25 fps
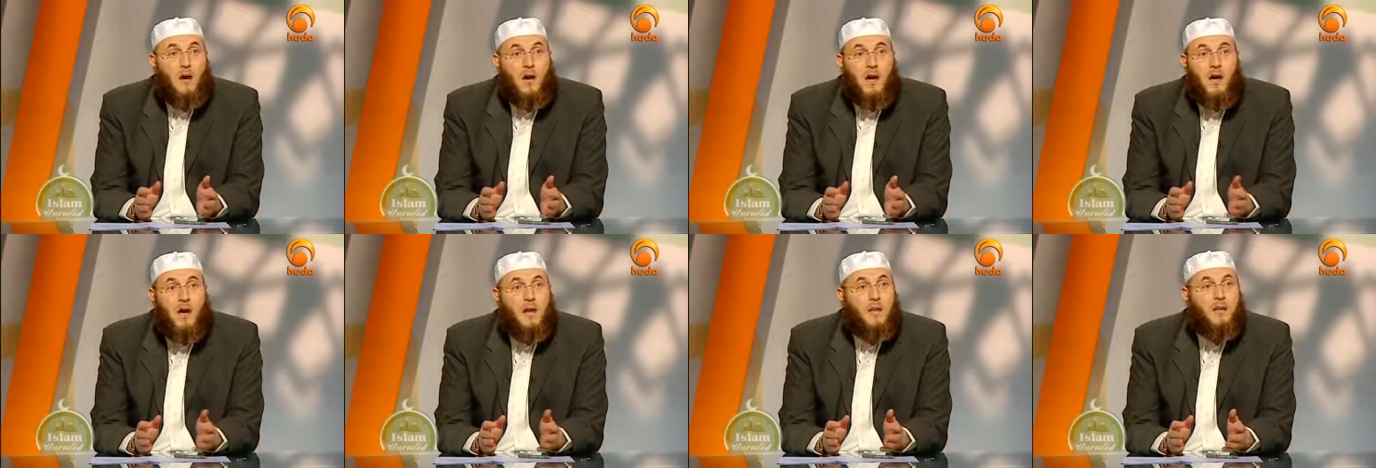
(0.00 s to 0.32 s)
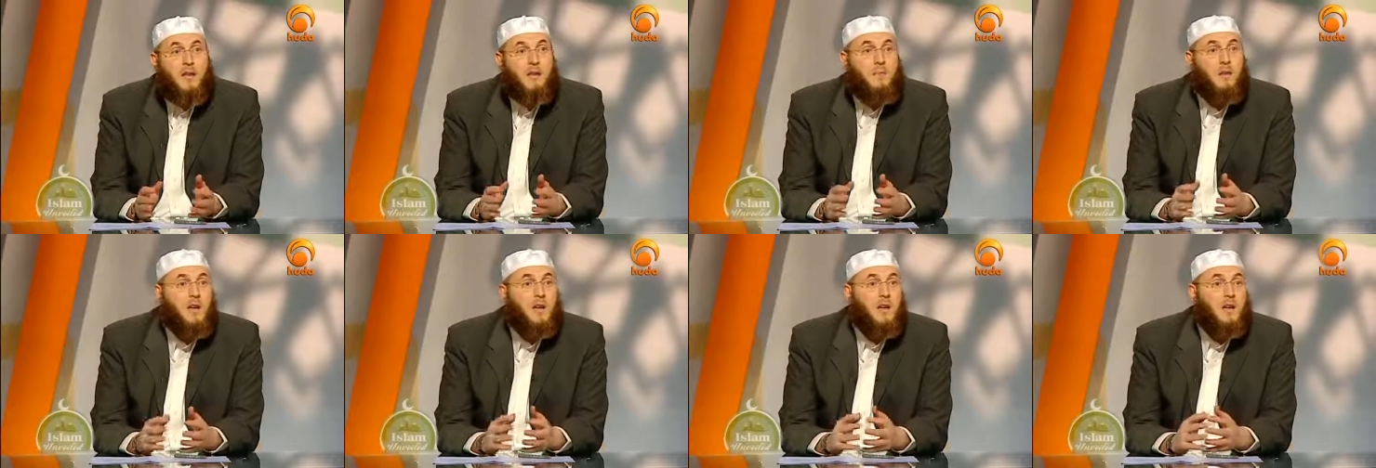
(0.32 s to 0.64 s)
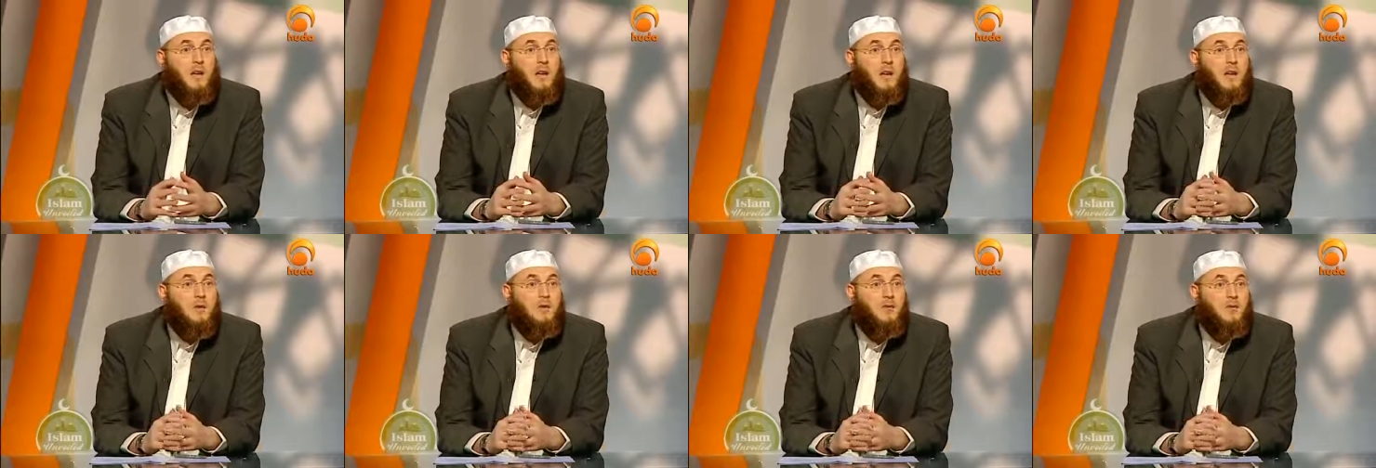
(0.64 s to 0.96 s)
Uh, and the
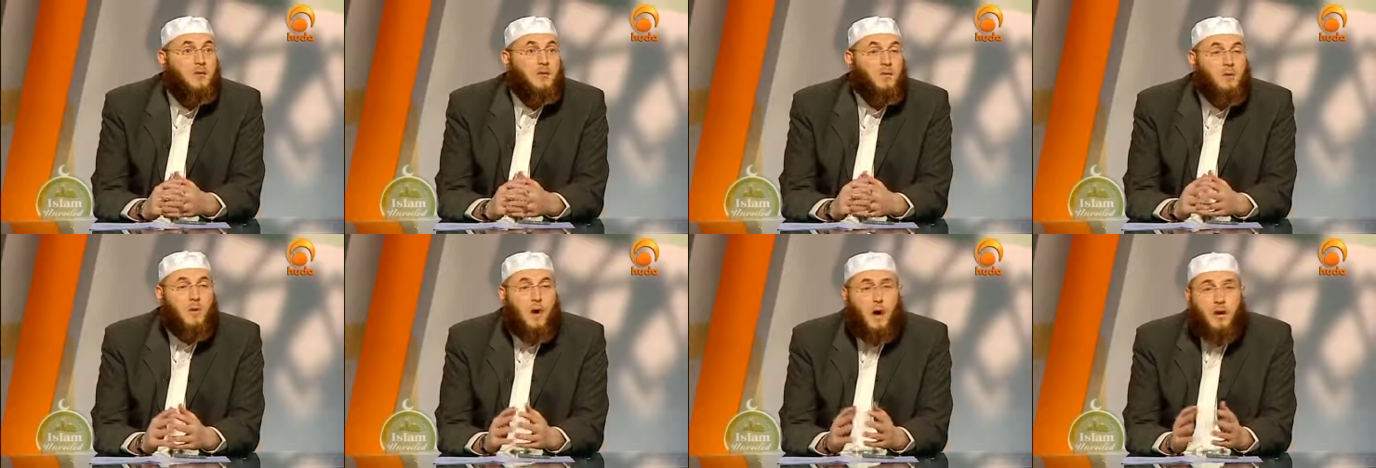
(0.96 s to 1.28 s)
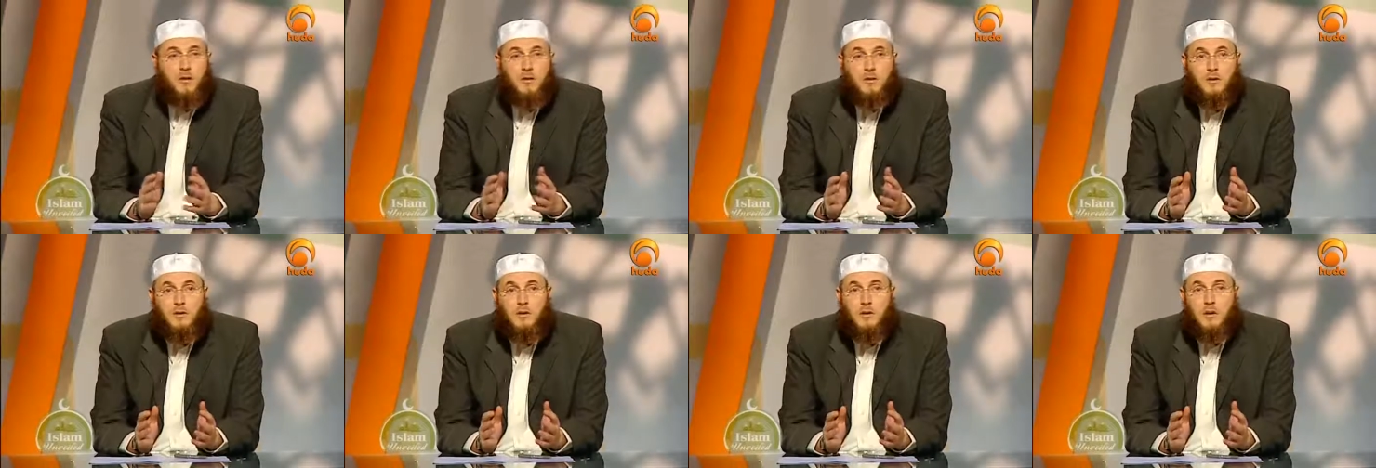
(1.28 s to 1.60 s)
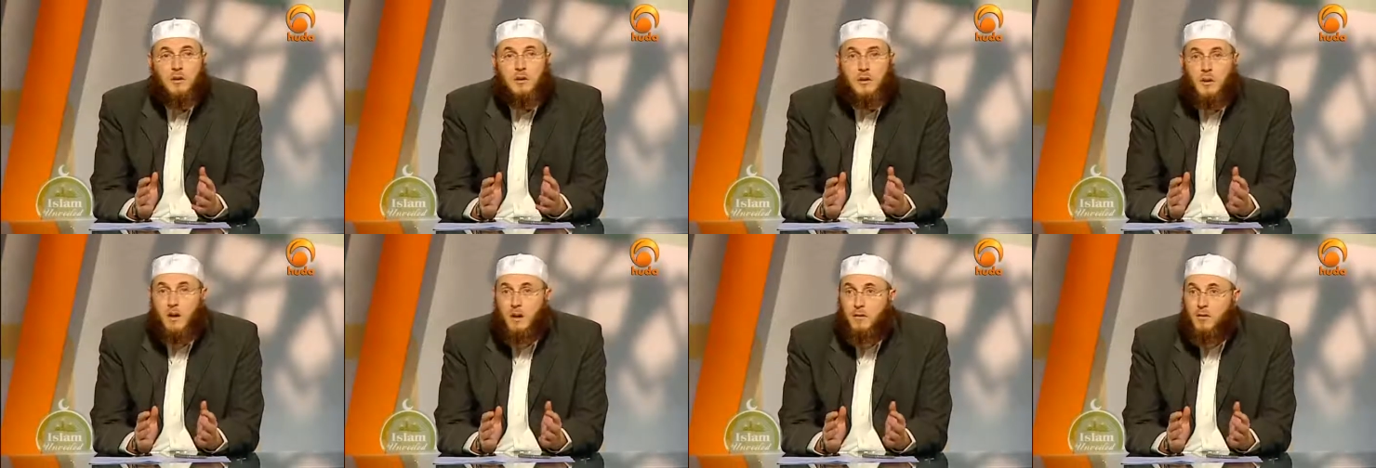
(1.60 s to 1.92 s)
media is
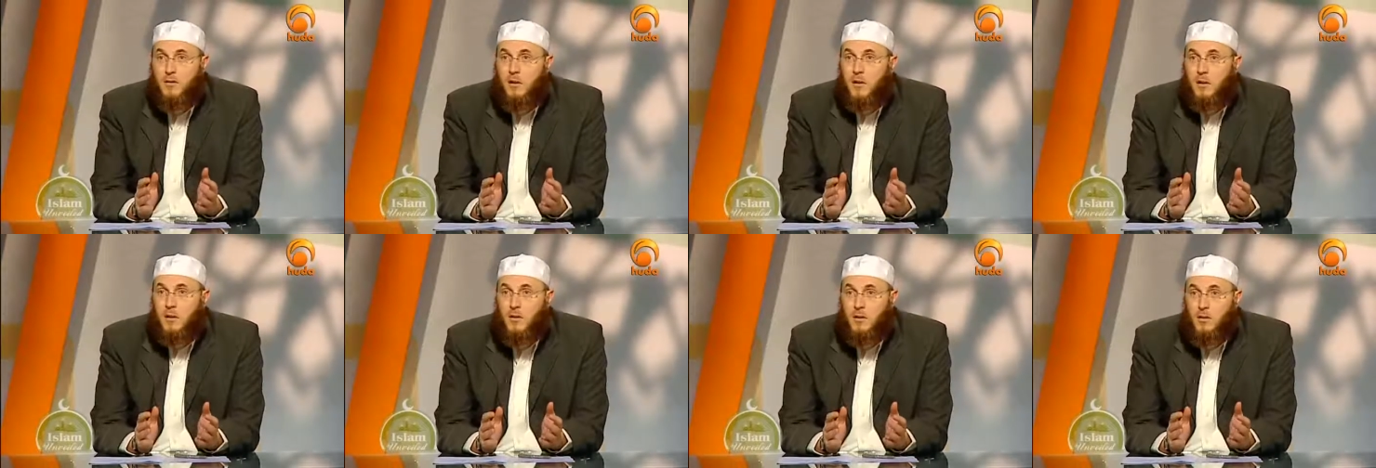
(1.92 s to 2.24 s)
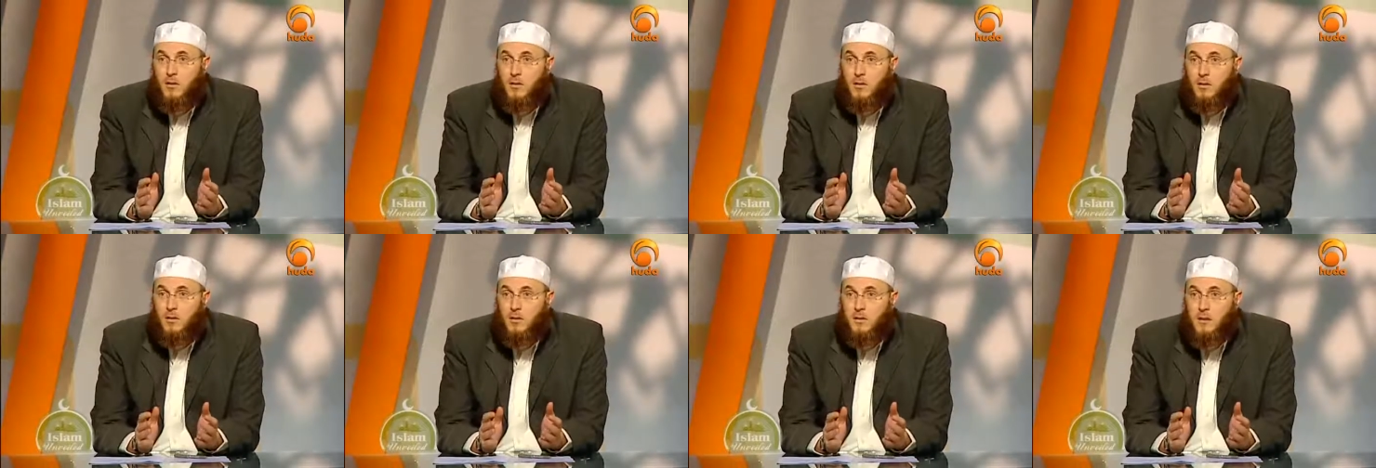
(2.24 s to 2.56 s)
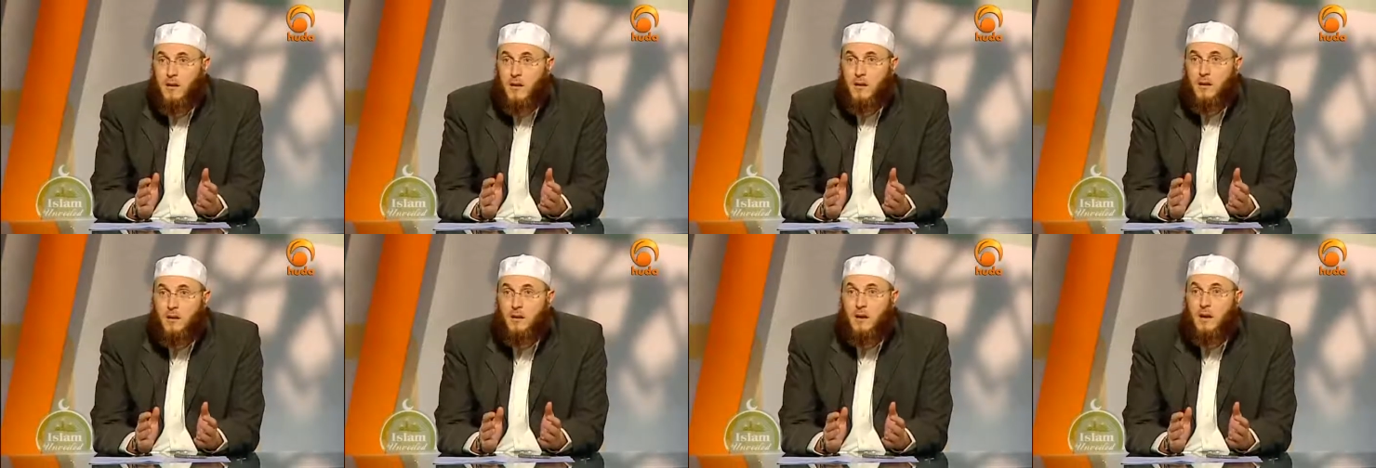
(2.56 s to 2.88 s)
watching and covering all
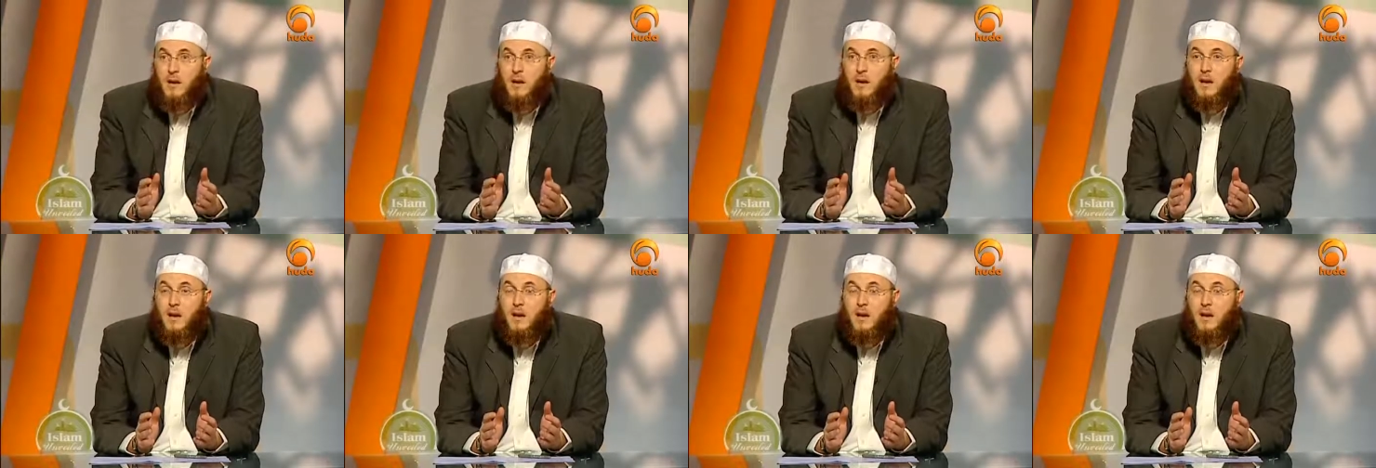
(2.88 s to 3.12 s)
of that